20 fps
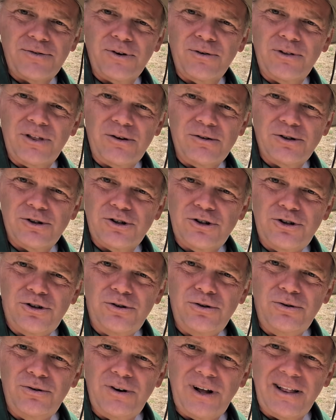for there's
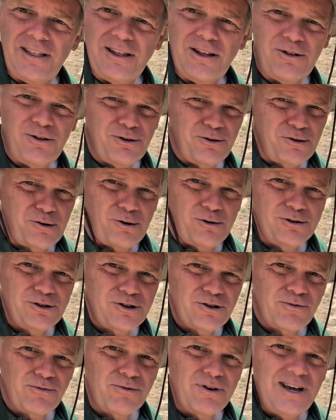two and
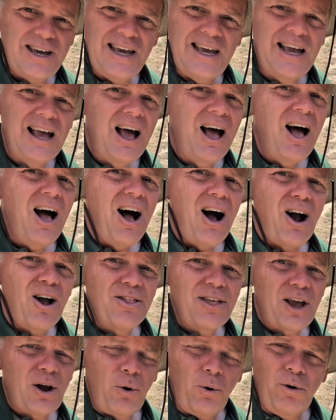there's three?
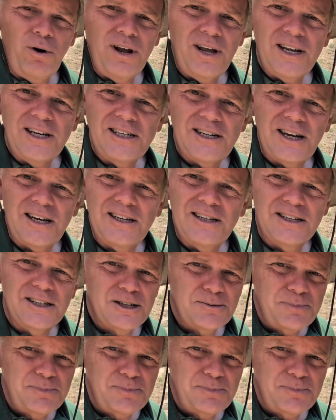Are they oriented in a